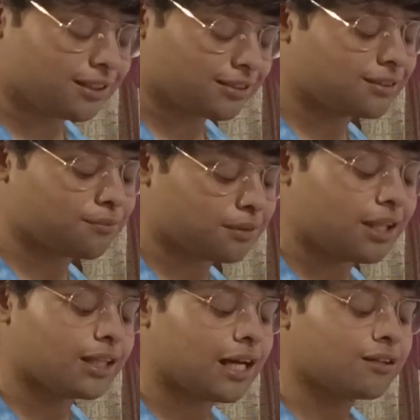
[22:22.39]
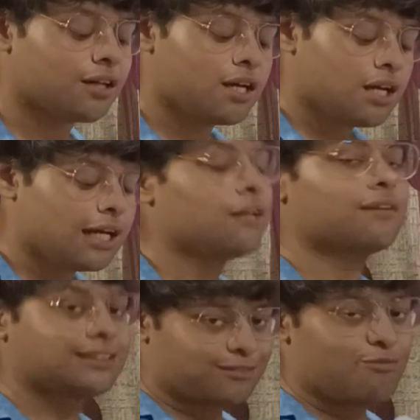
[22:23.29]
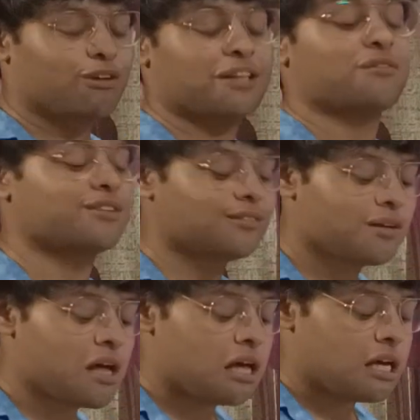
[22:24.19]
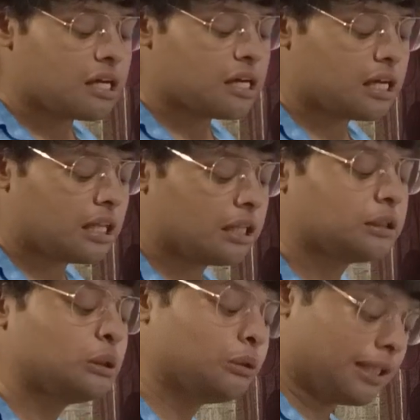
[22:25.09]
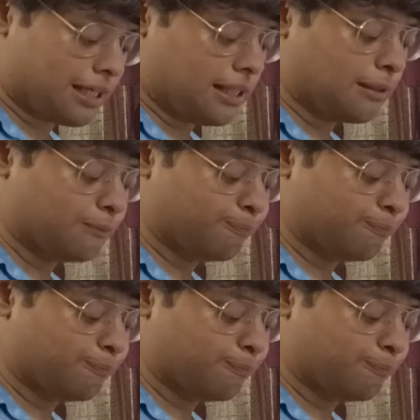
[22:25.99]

there's something like that. Anyways, whatever. Le journal.